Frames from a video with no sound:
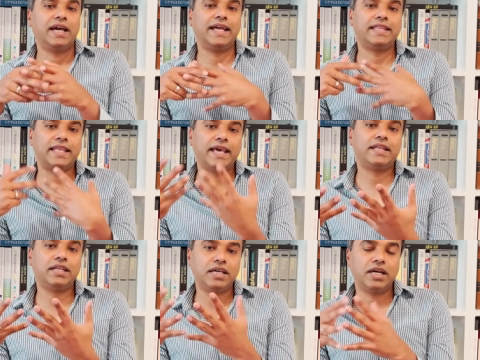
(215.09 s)
and
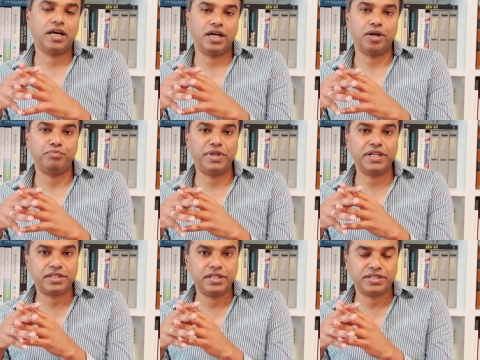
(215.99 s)
then uh,
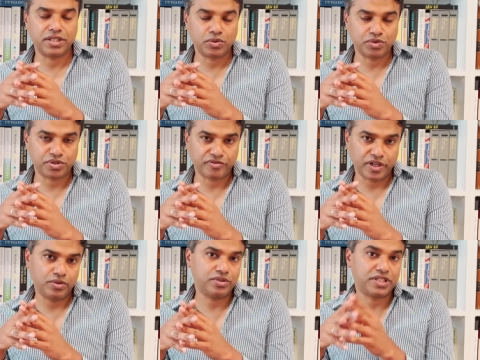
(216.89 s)
meet these inclusion
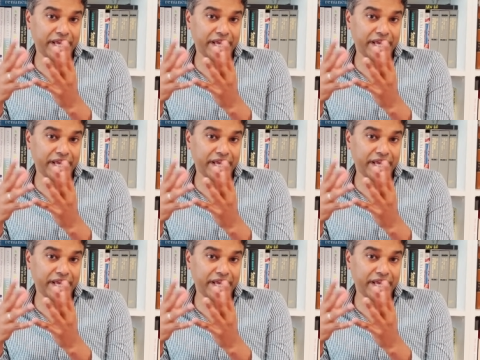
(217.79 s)
fellows